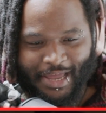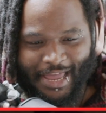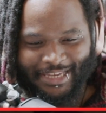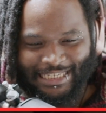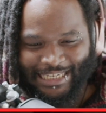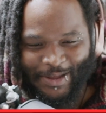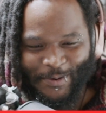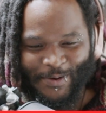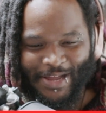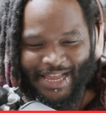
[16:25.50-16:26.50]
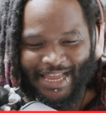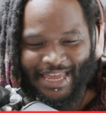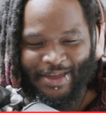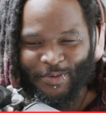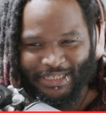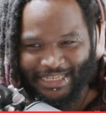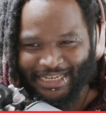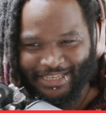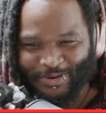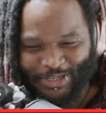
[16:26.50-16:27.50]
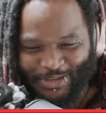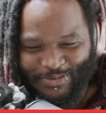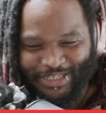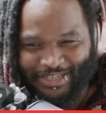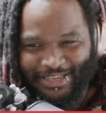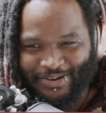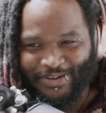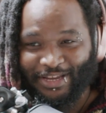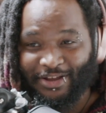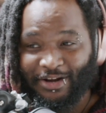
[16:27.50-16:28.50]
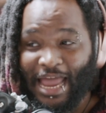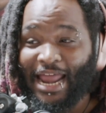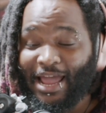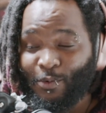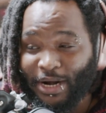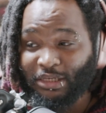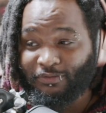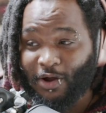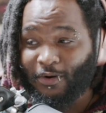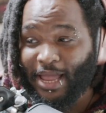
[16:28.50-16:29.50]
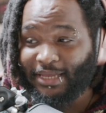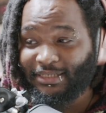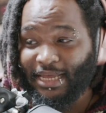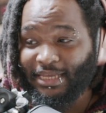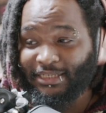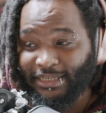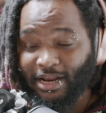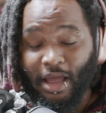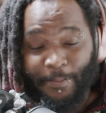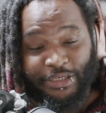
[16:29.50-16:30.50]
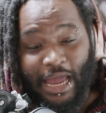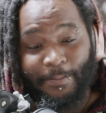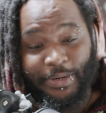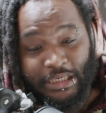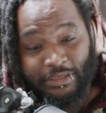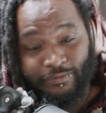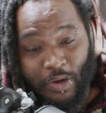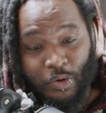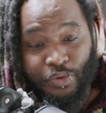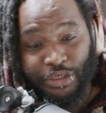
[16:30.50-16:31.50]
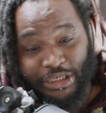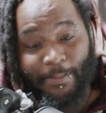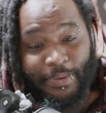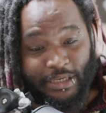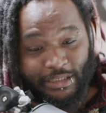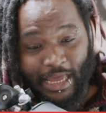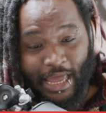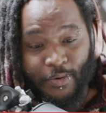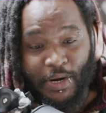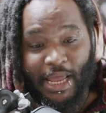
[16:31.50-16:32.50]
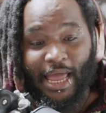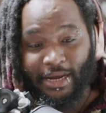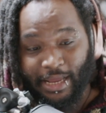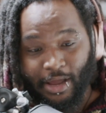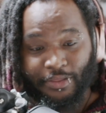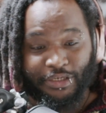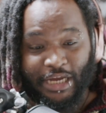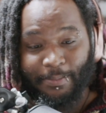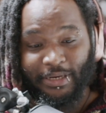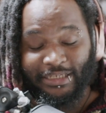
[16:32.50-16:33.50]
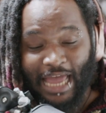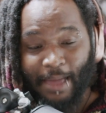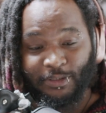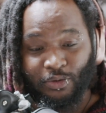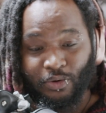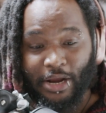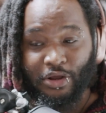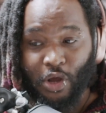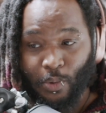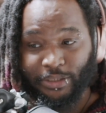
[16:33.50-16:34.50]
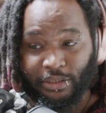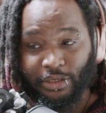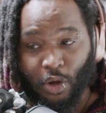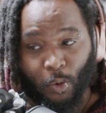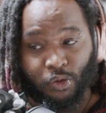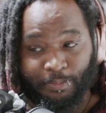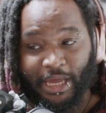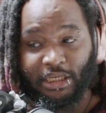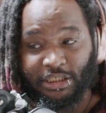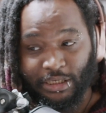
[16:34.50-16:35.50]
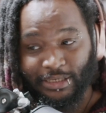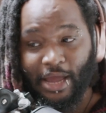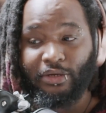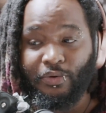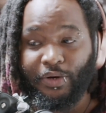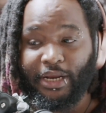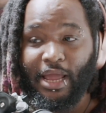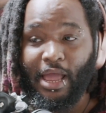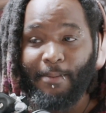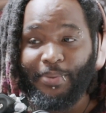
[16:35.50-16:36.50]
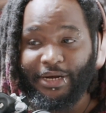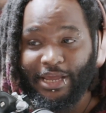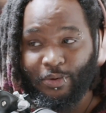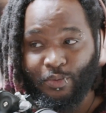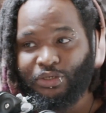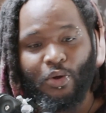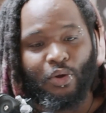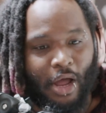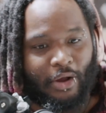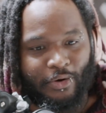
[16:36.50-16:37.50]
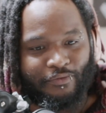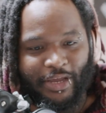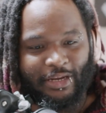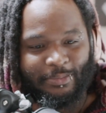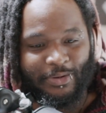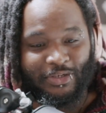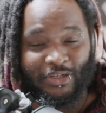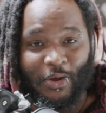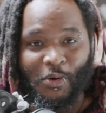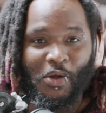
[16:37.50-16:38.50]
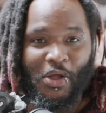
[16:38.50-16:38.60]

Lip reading: So it was you just literally couldn't. And I went as far as setting up a Japanese phone with a Japanese account and getting on the Japanese App Store and going to the old page to download it, but it was no longer available. So